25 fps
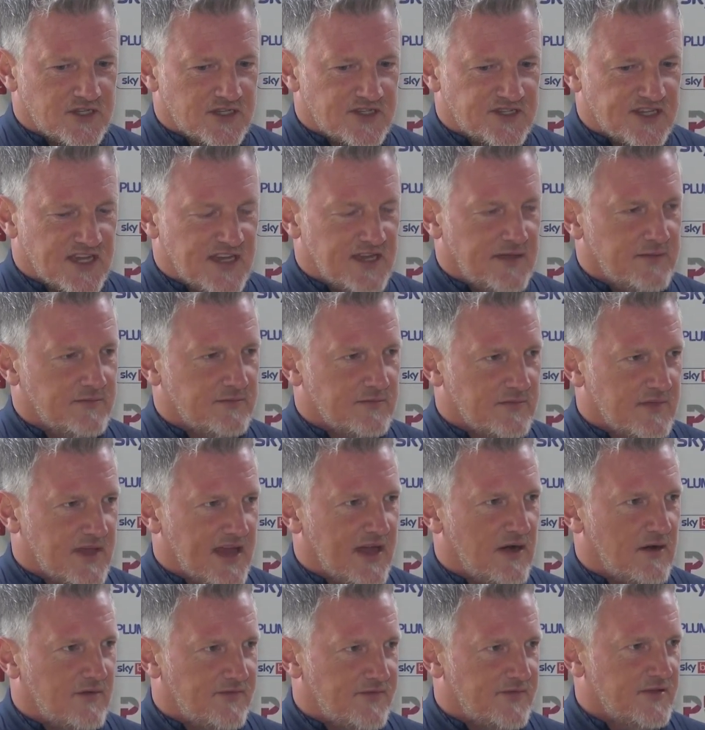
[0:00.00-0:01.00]
to see him
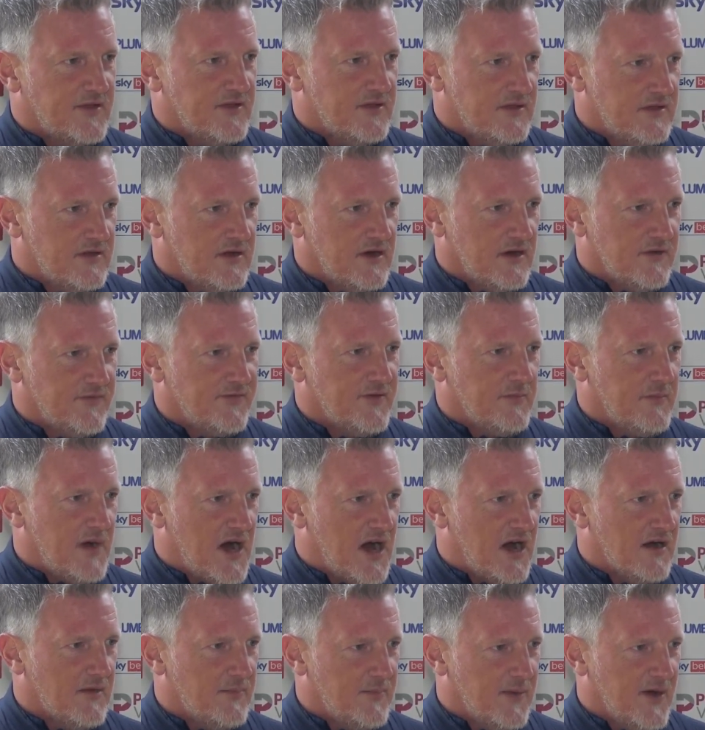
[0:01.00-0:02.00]
get off the
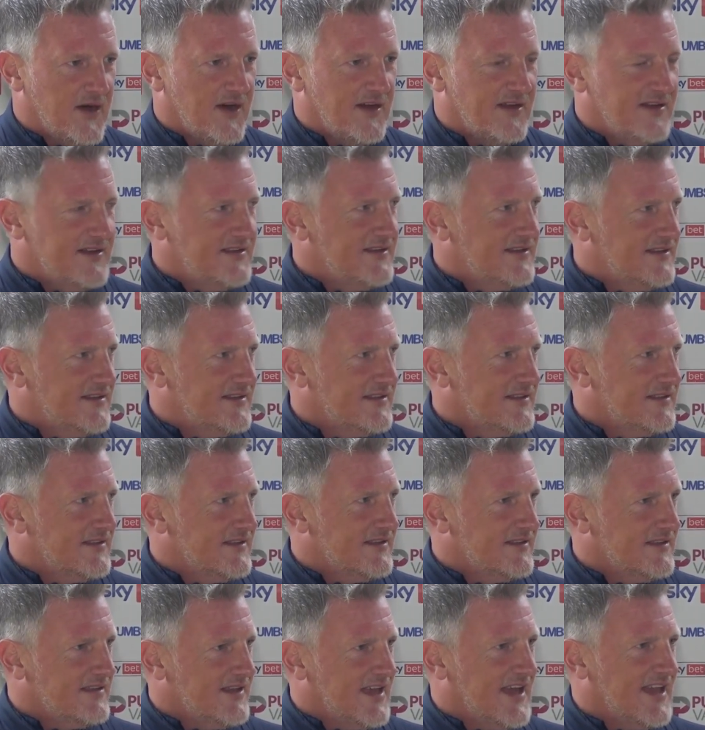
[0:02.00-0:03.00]
mark. But
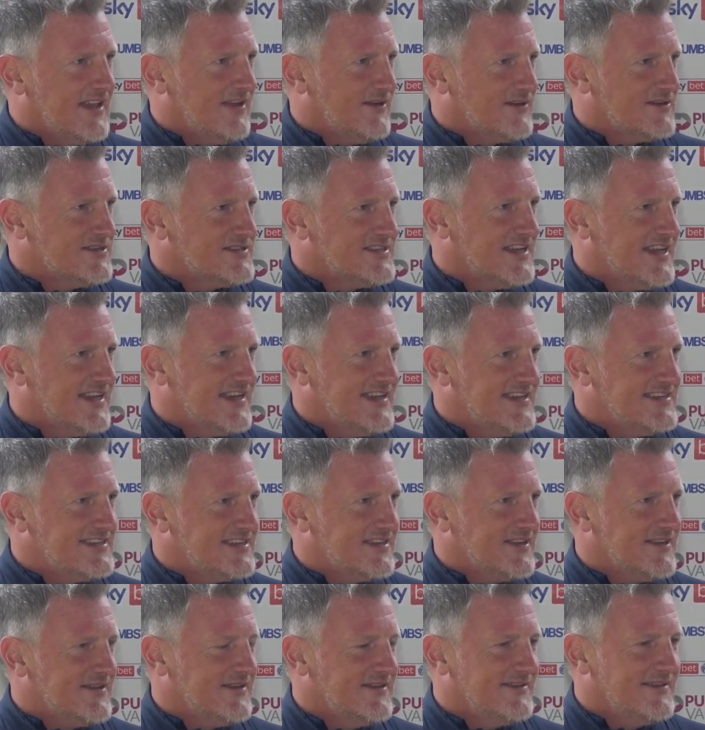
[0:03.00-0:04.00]
yeah, like I said,
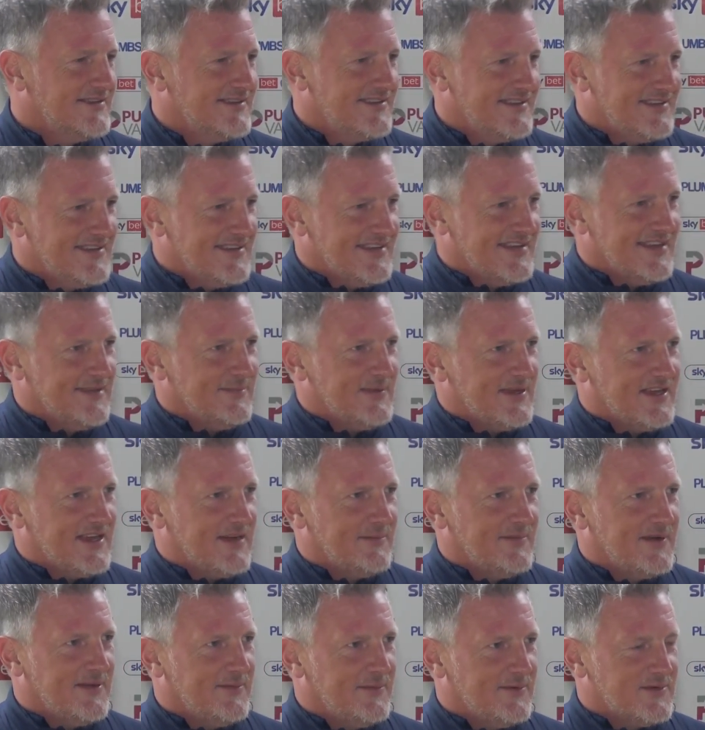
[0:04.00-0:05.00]
he'll be
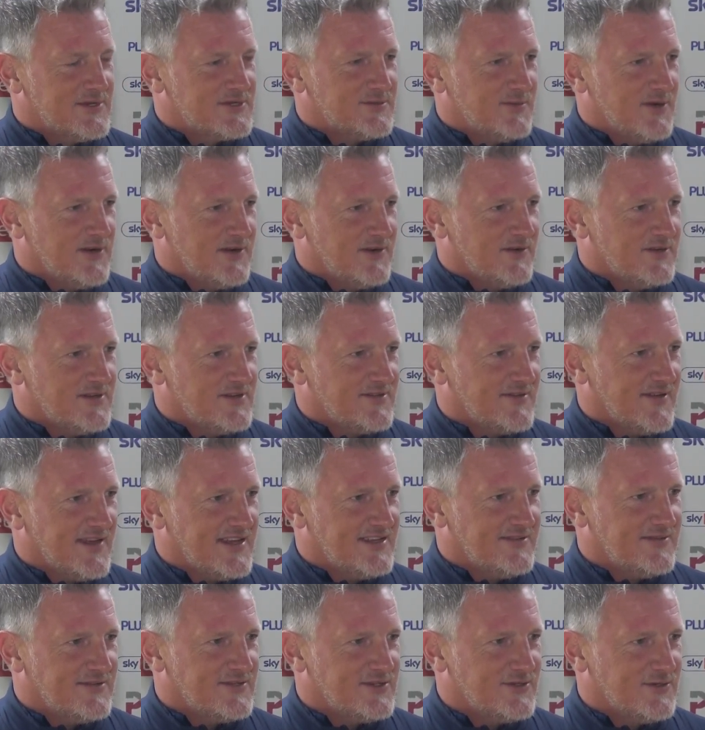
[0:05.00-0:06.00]
coming in with a smile on his
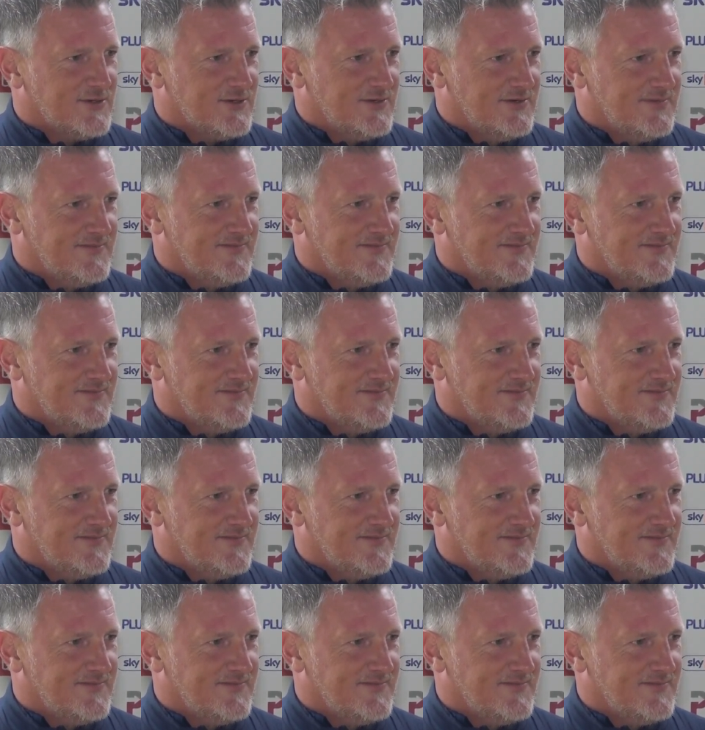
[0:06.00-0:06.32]
face for sure.